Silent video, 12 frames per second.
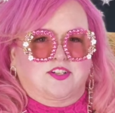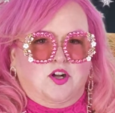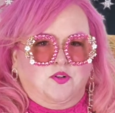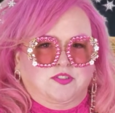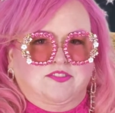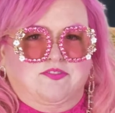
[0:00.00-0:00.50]

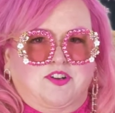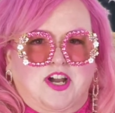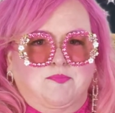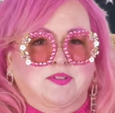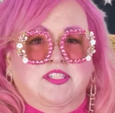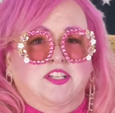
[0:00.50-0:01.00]
golden
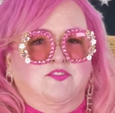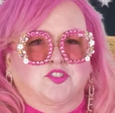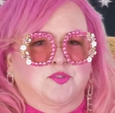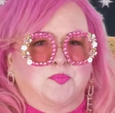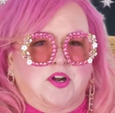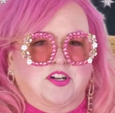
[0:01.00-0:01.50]
frame with silver
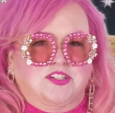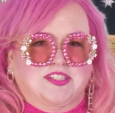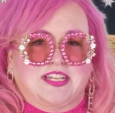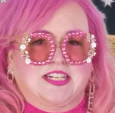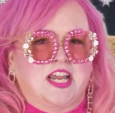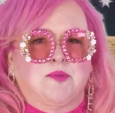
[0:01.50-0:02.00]
sparkles
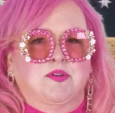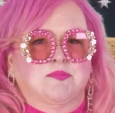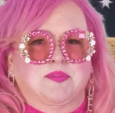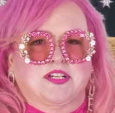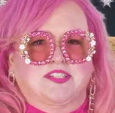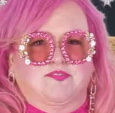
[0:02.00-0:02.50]
and an epic
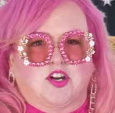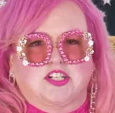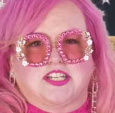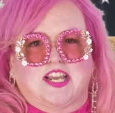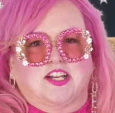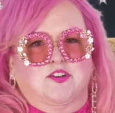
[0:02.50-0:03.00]
mix of Art
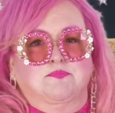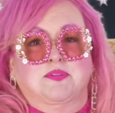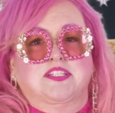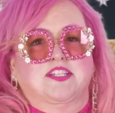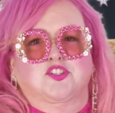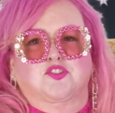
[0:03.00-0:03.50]
Deco and
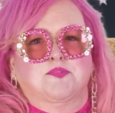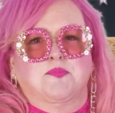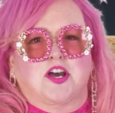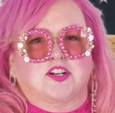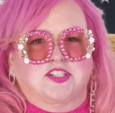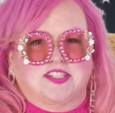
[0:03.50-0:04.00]
mid-century
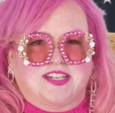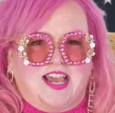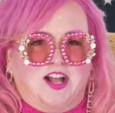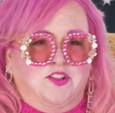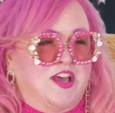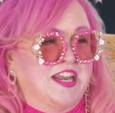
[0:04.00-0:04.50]
modern
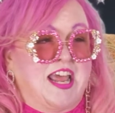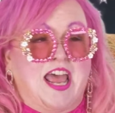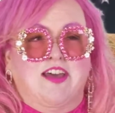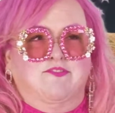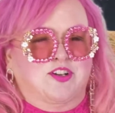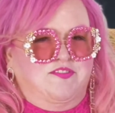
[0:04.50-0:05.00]
style that
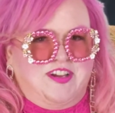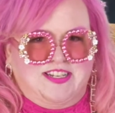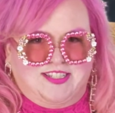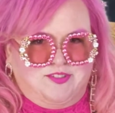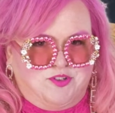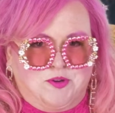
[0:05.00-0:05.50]
every
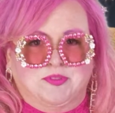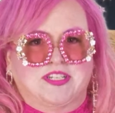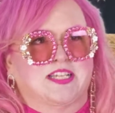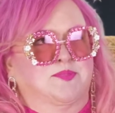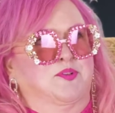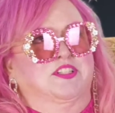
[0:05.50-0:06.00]
fancy room
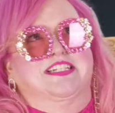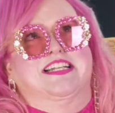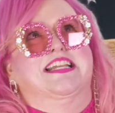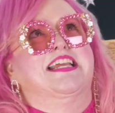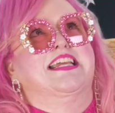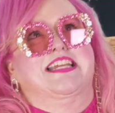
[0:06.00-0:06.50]
desperately
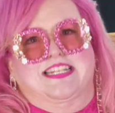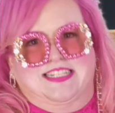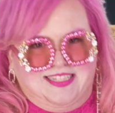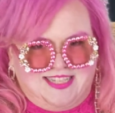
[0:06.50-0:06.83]
needs.